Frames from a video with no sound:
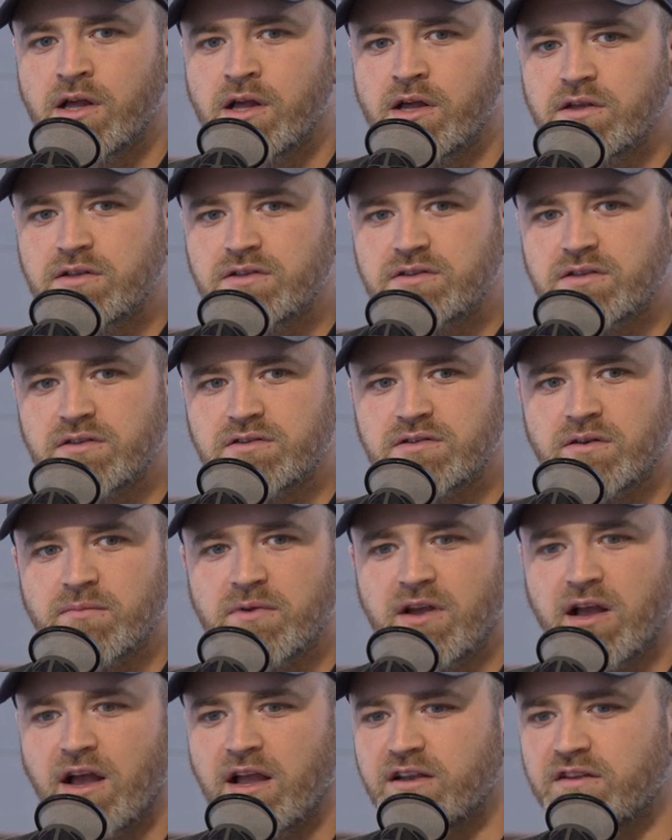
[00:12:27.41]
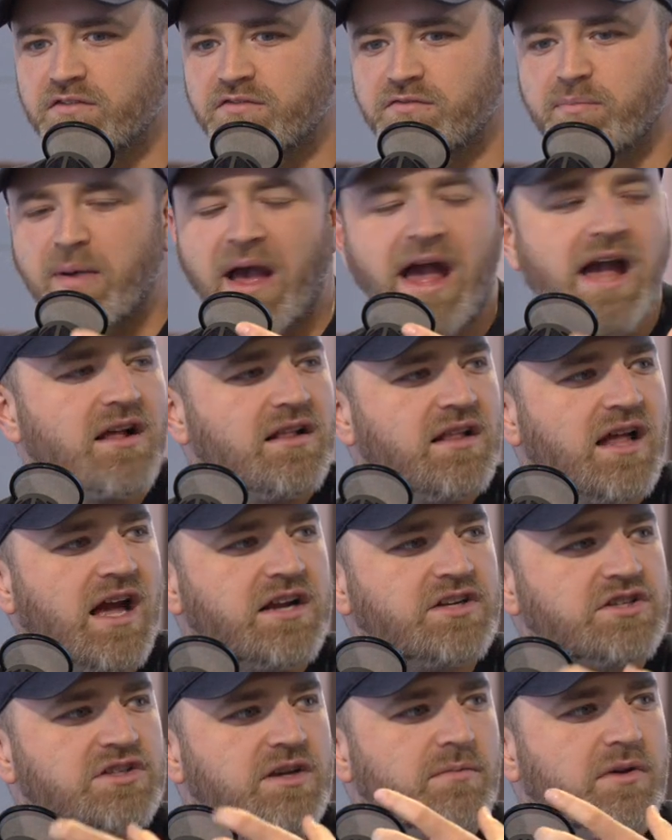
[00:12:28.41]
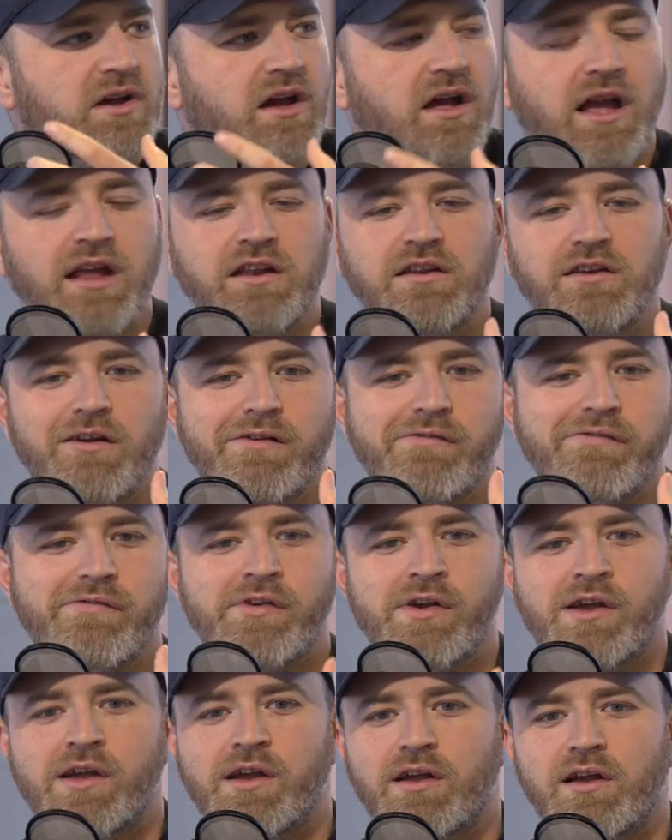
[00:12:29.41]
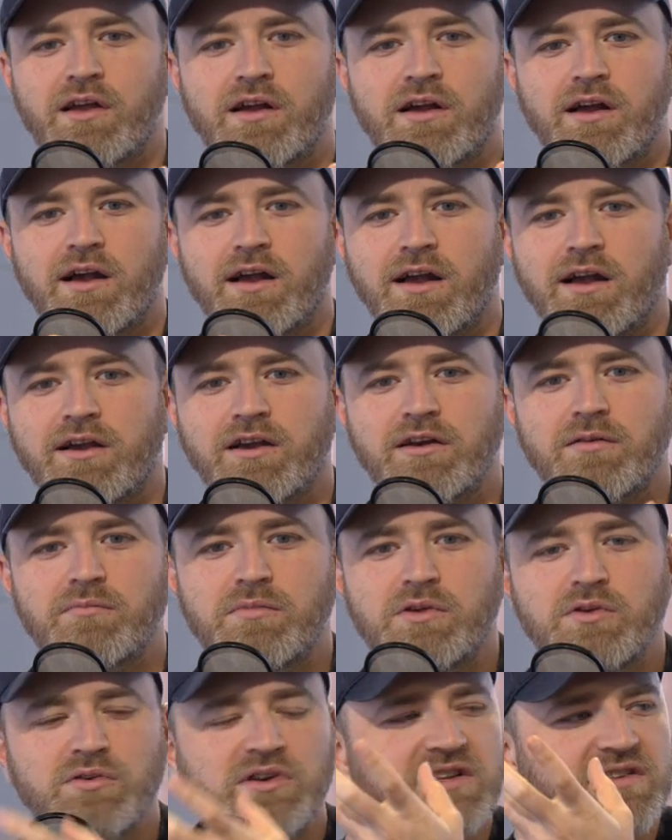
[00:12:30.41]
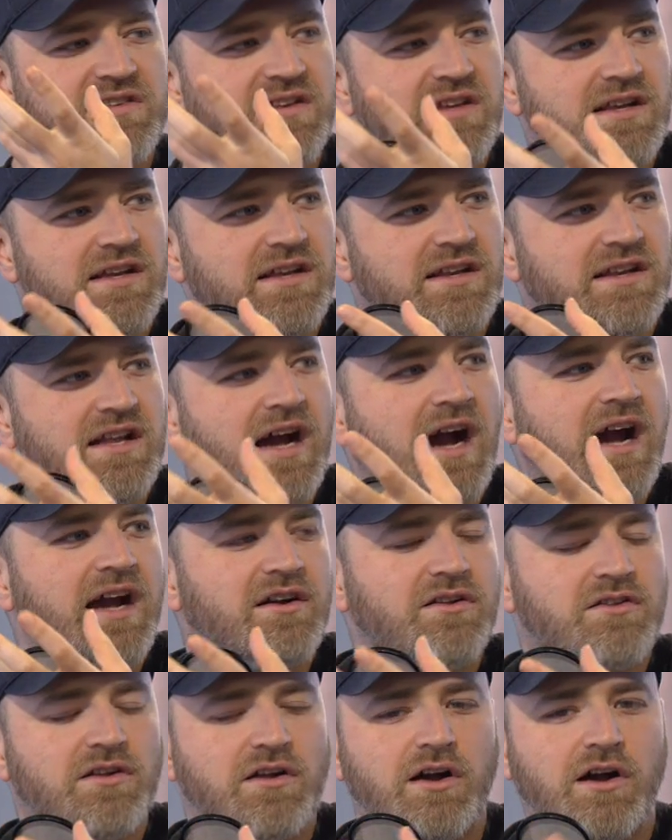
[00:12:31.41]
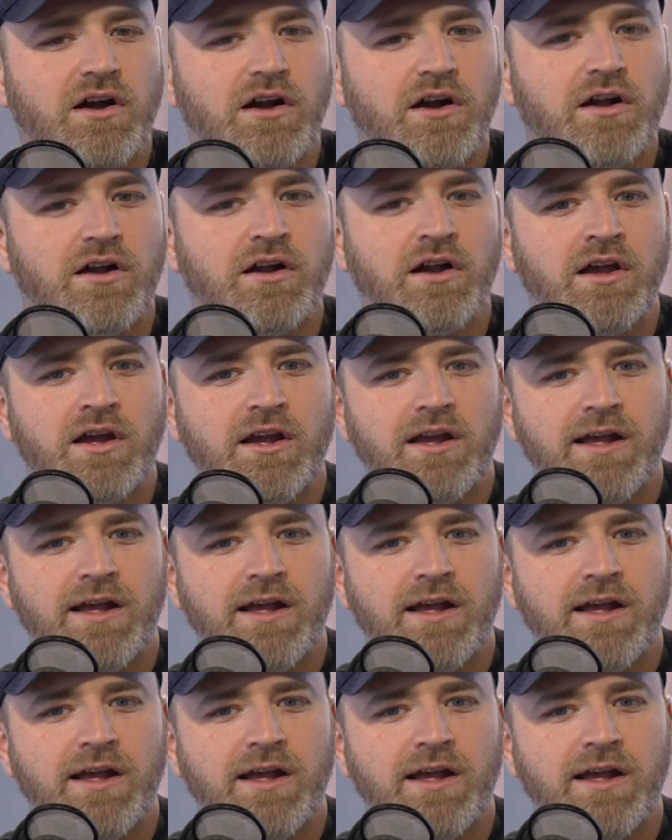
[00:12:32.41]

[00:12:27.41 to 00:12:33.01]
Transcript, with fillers: some kind of backlash, some kind of uh, community dialogue,